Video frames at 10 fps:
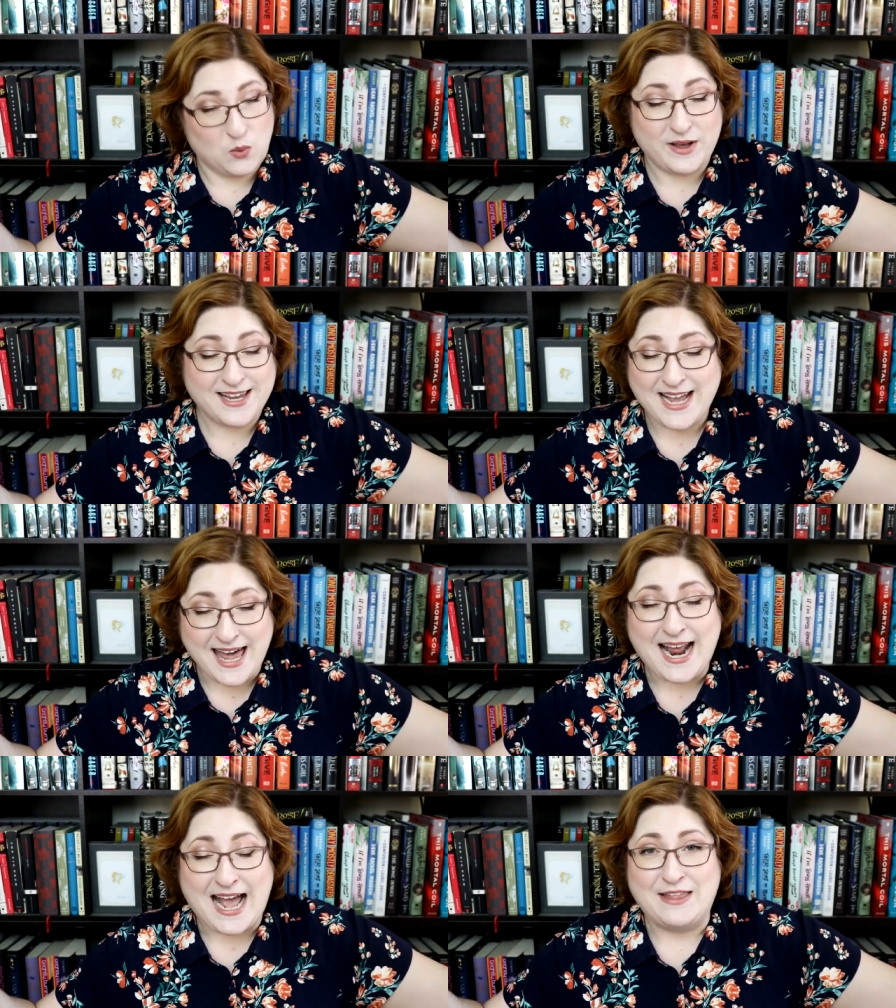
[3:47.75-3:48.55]
well, you
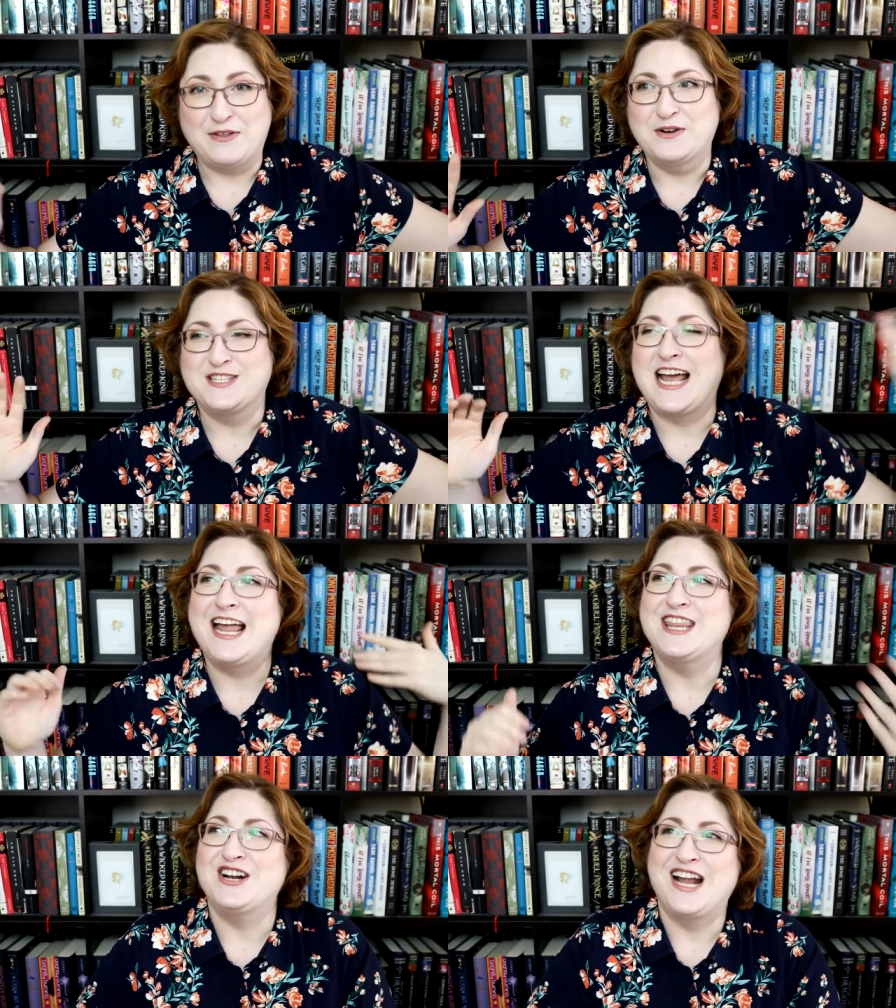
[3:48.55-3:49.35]
gotta add those.
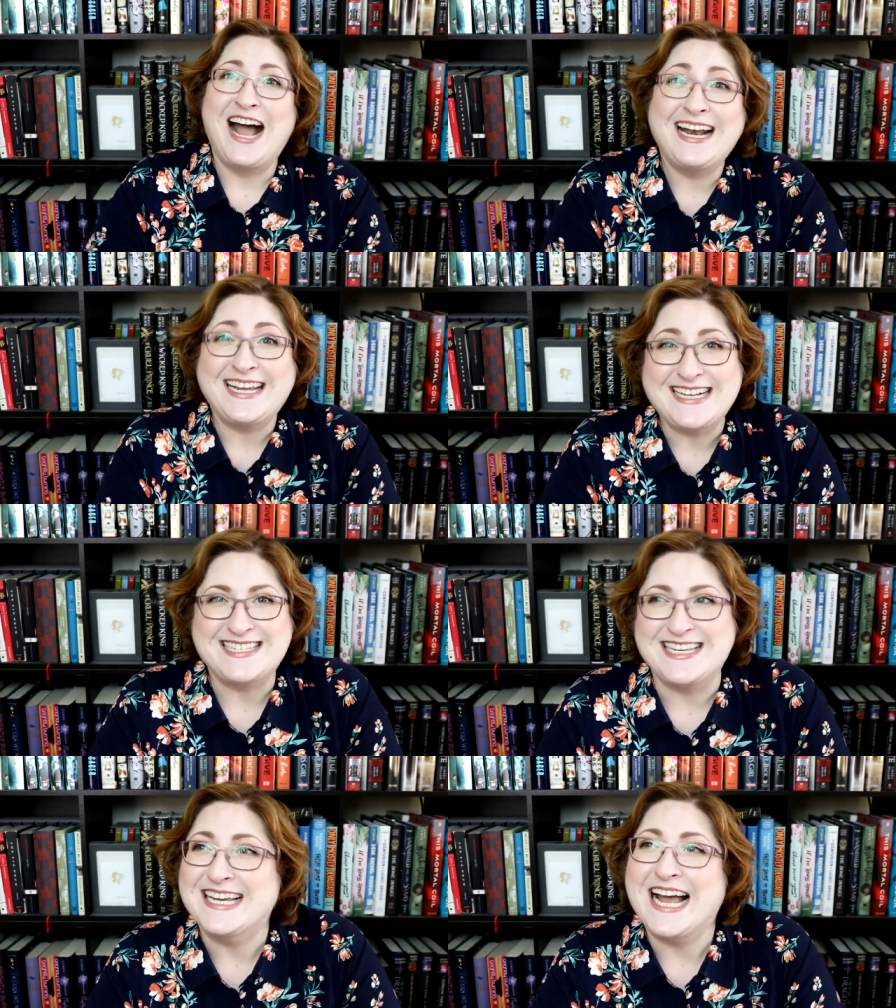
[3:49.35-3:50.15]
And they're not
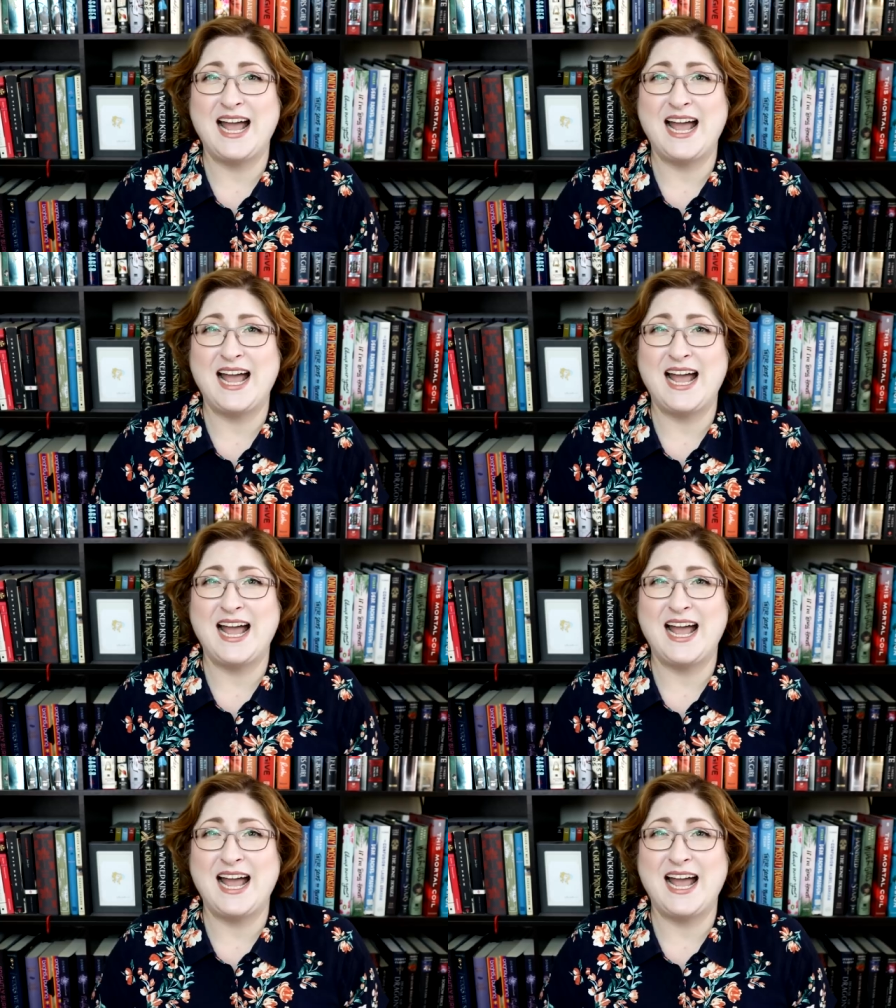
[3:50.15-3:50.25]
easy.